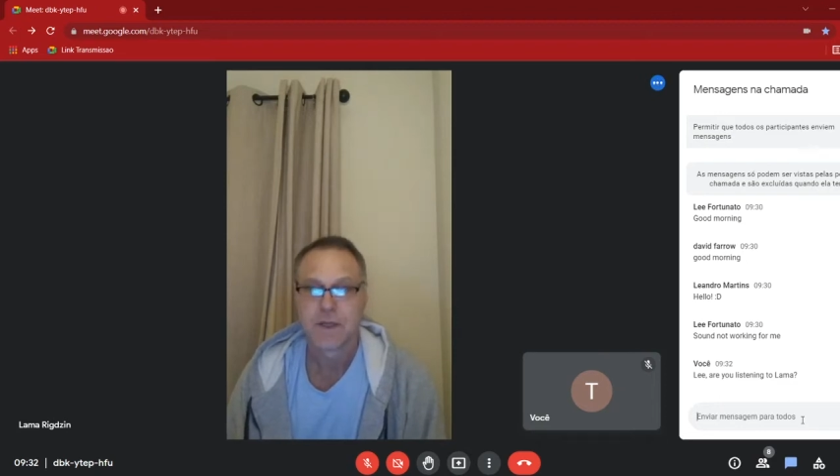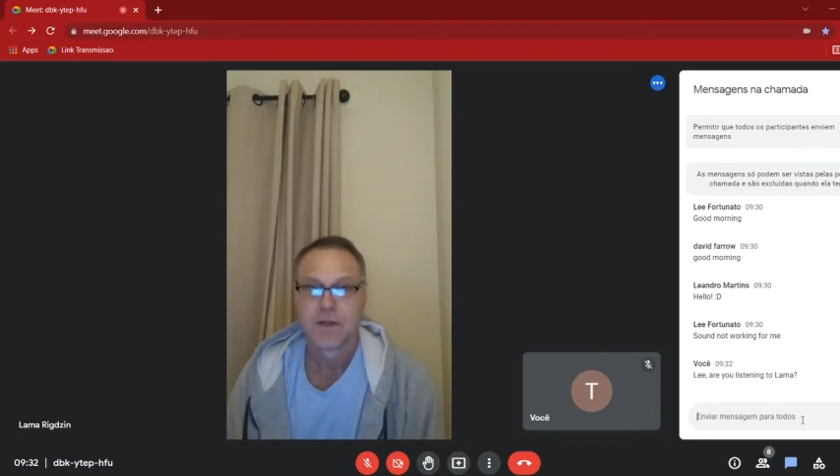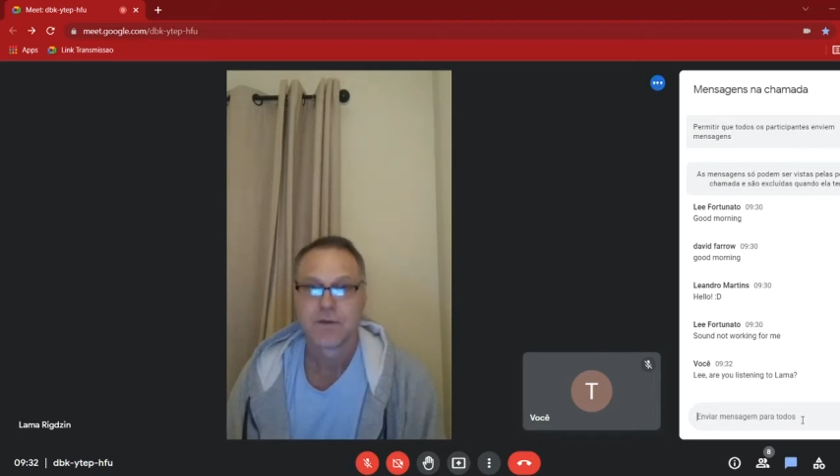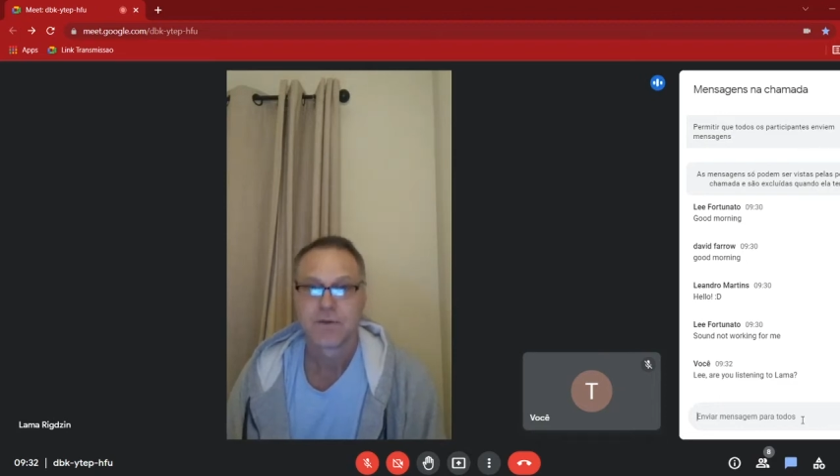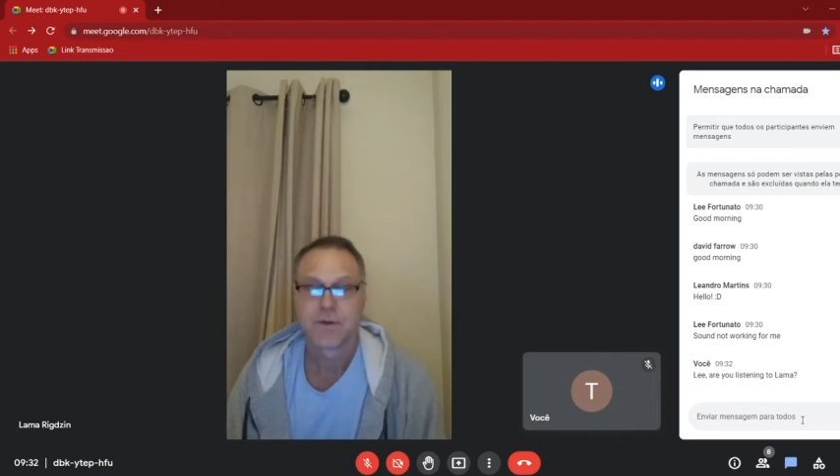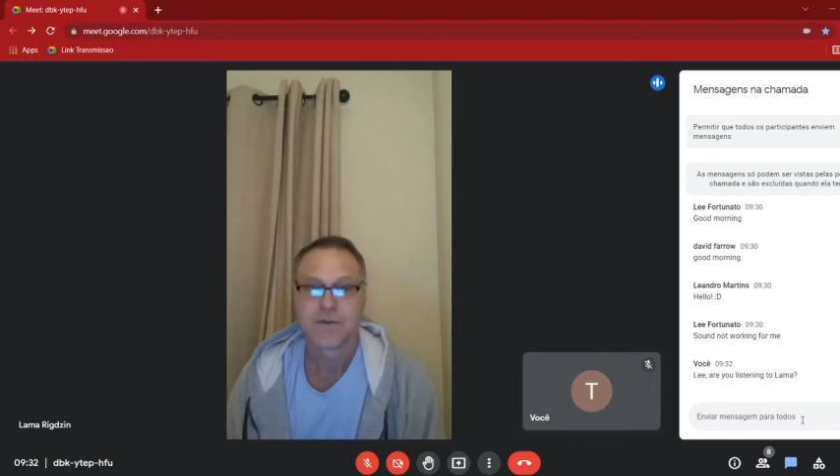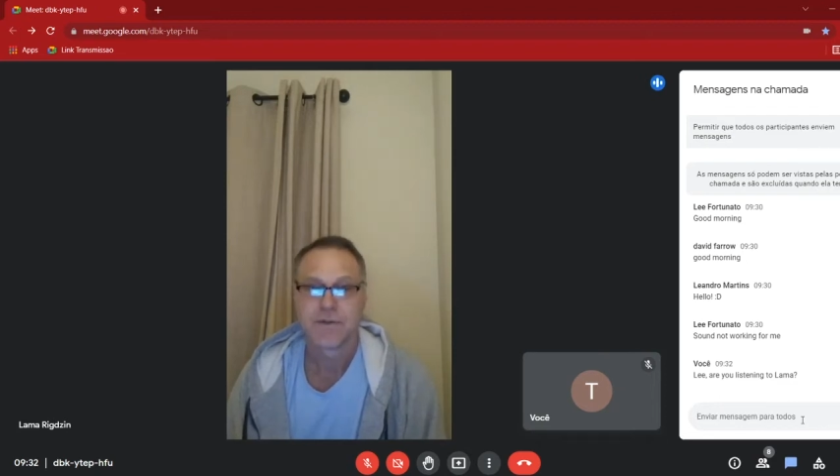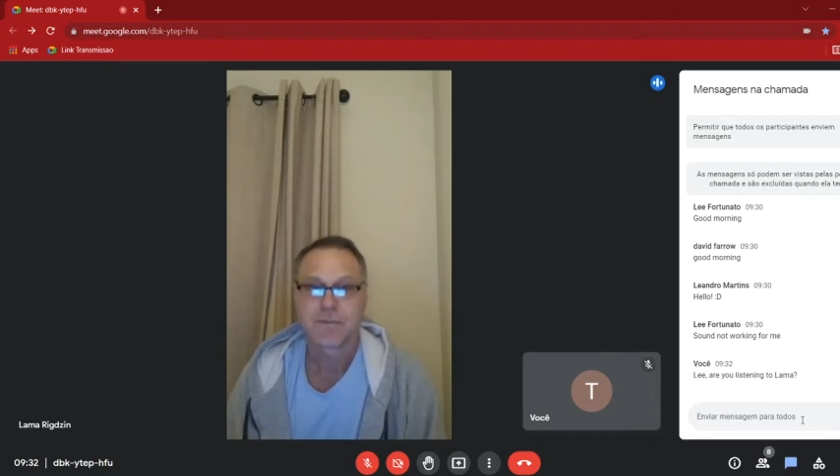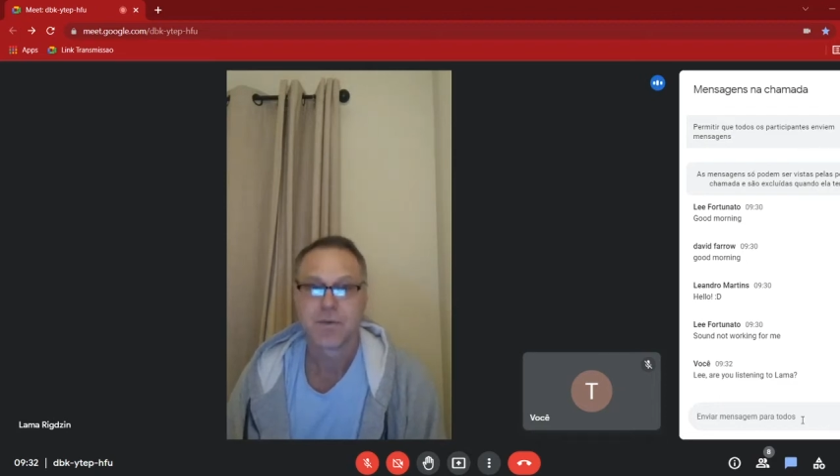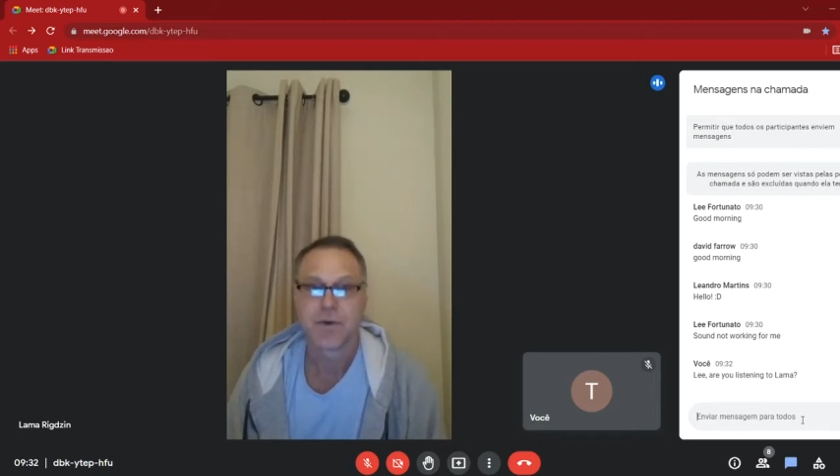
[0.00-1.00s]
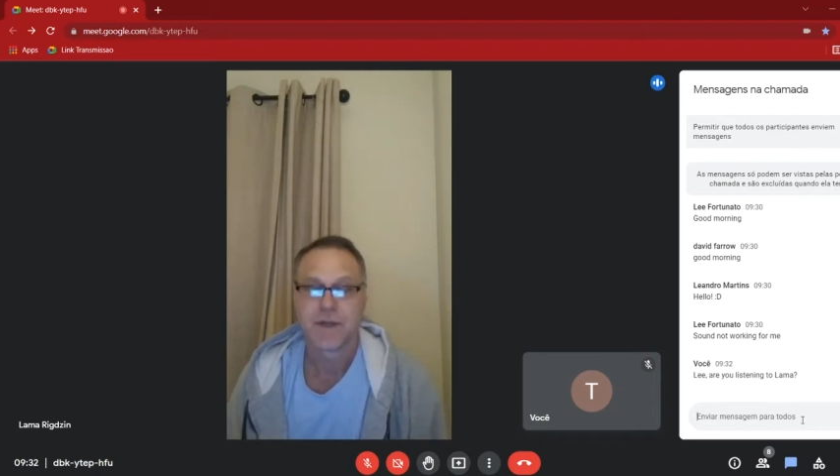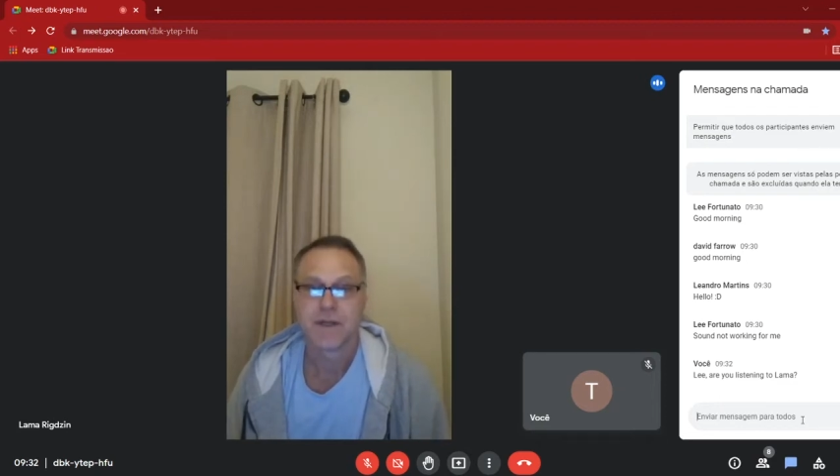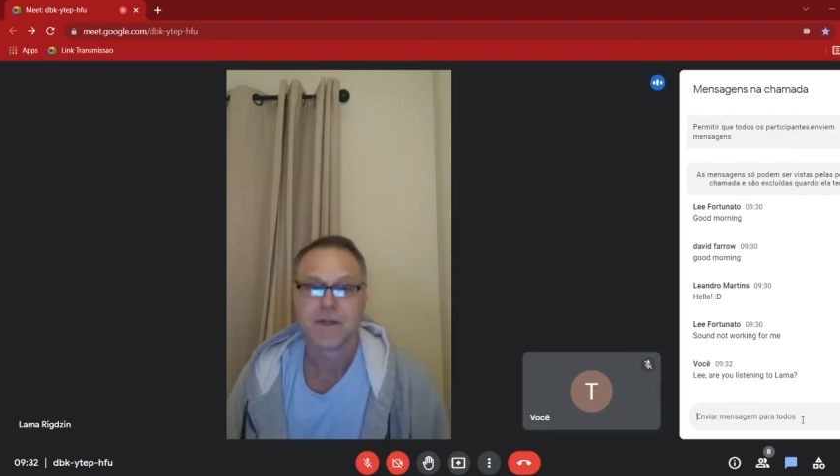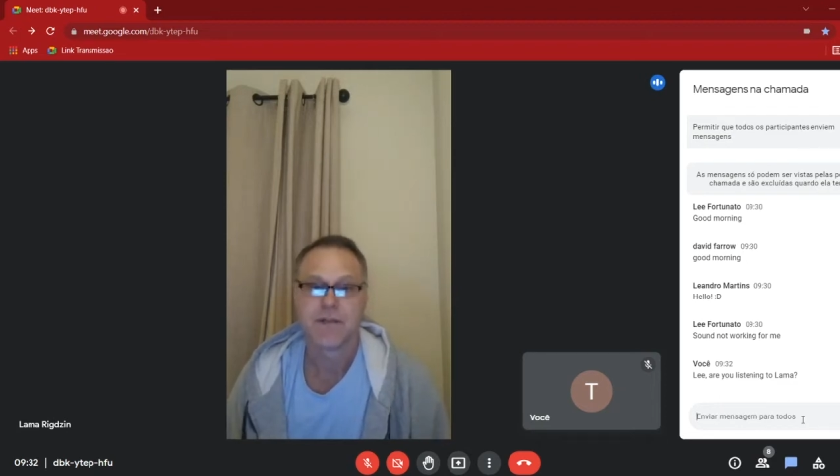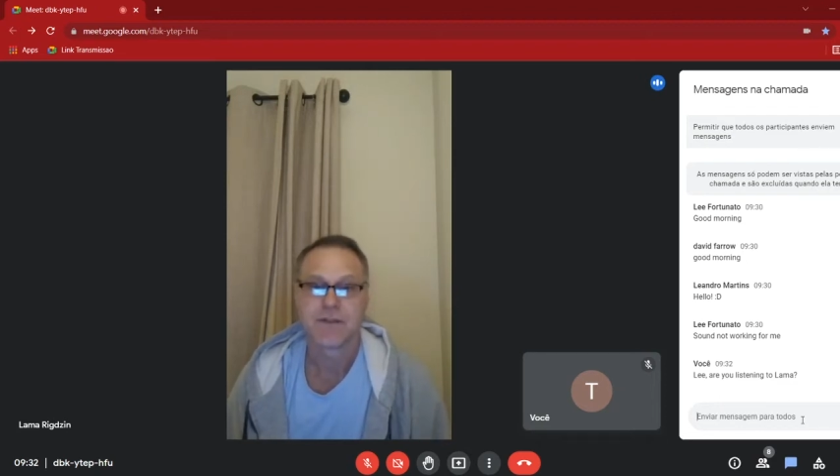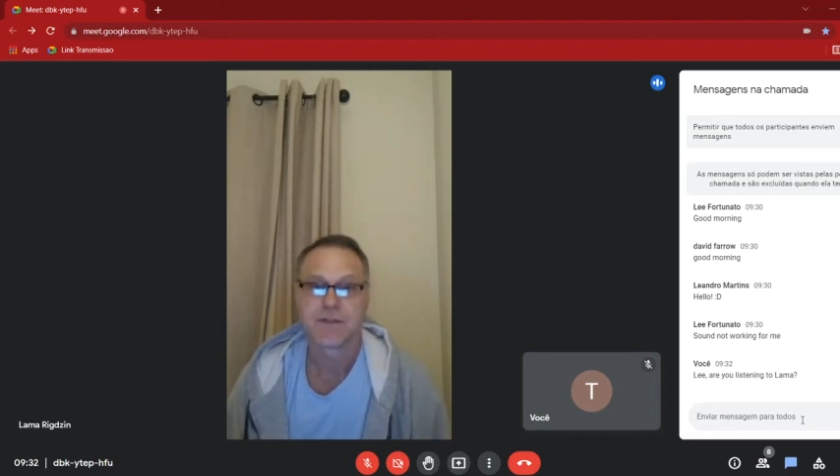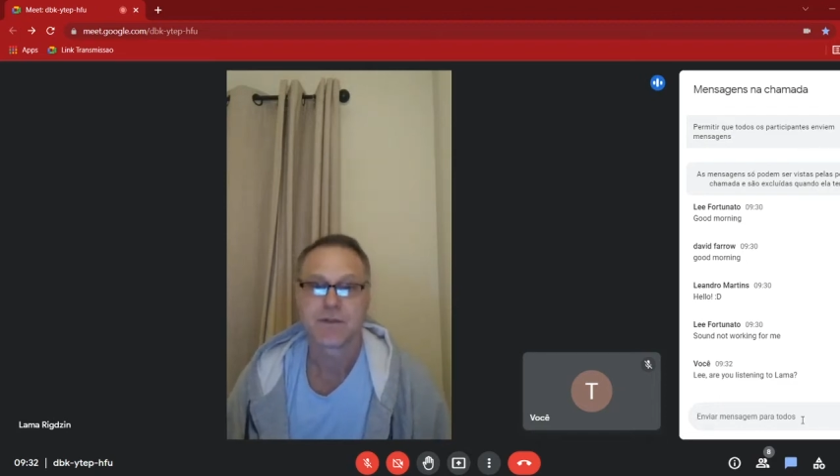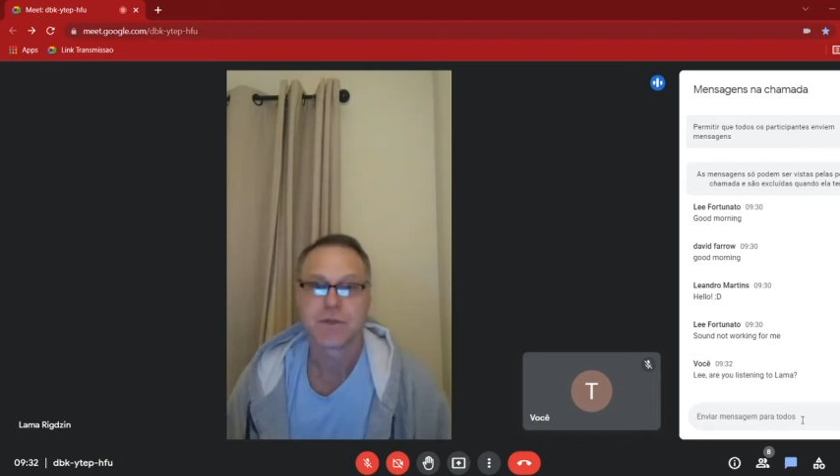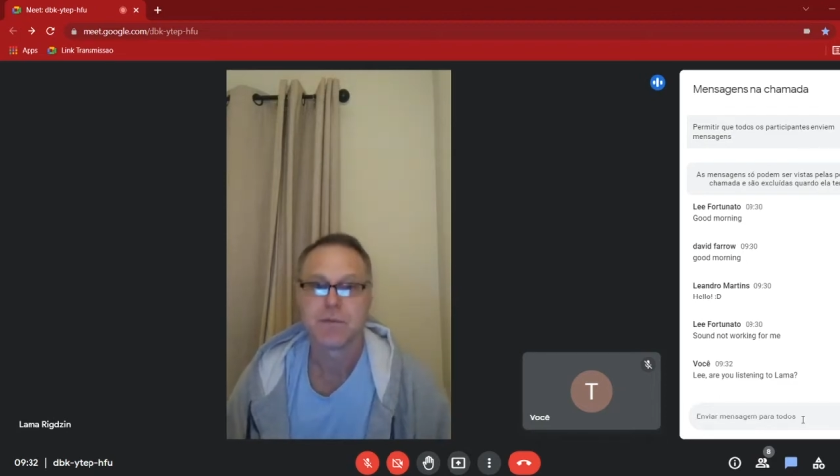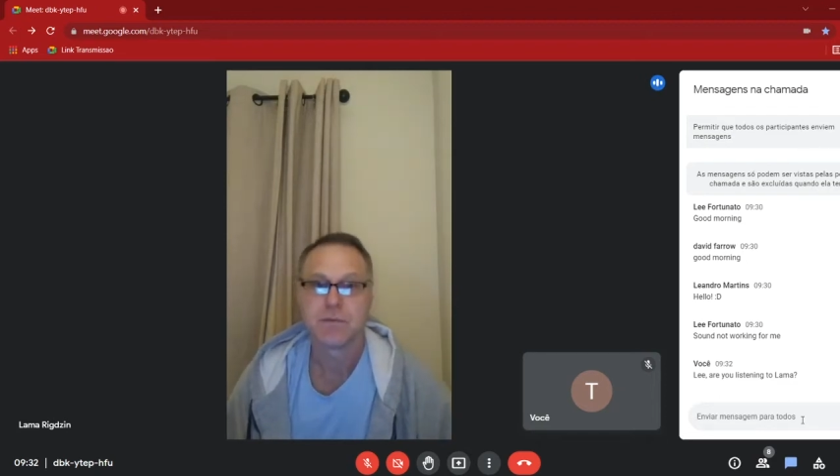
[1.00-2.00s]
So at this point, it's
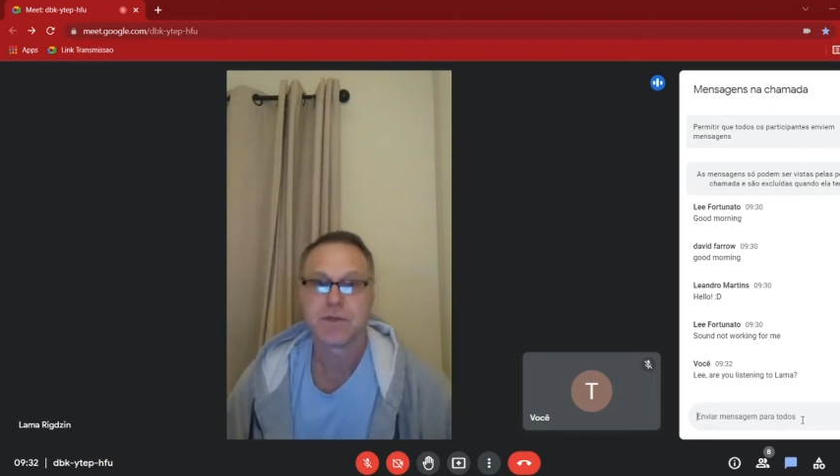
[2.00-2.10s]
extremely